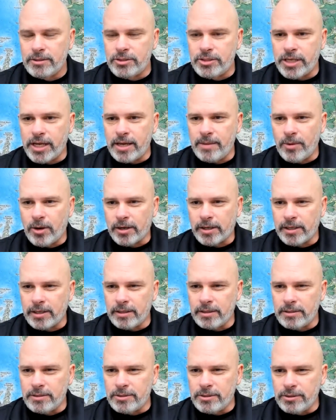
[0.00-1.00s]
J. Markey,
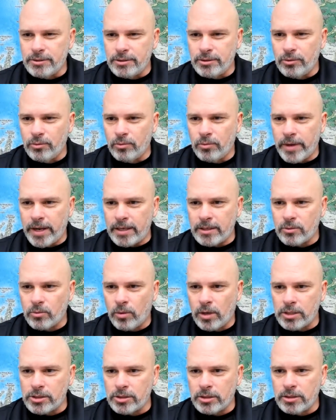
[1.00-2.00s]
do you rent
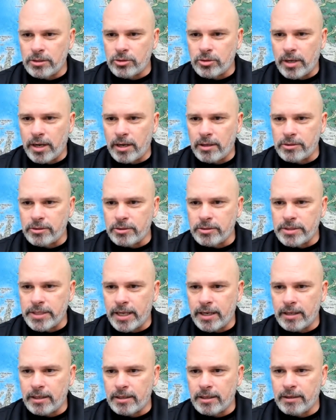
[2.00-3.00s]
washer and dryer to
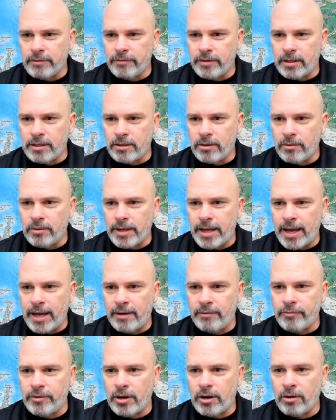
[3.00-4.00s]
tenant if they don't
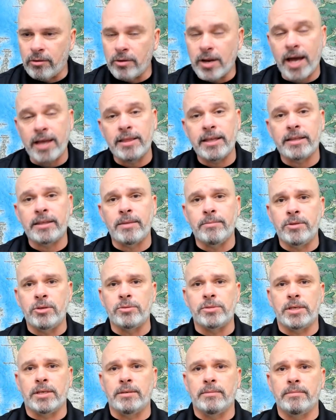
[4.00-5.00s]
have their own? I let them use
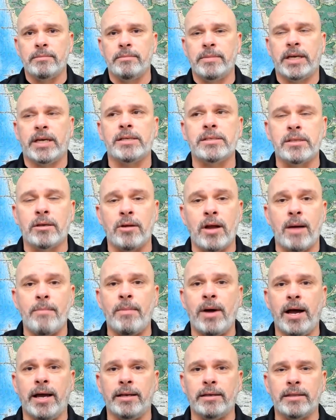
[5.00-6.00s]
it because they're not
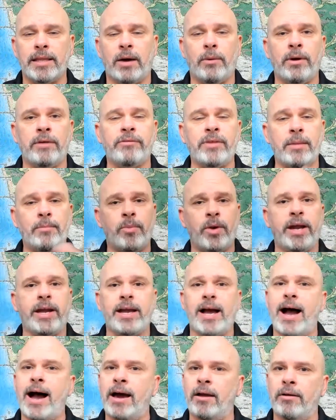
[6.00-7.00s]
mine. That way, if they break,
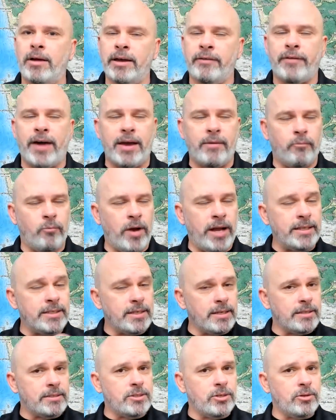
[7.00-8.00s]
I don't. If I rented
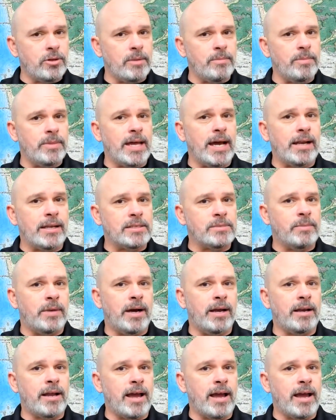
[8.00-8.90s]
it to them, that is mine. I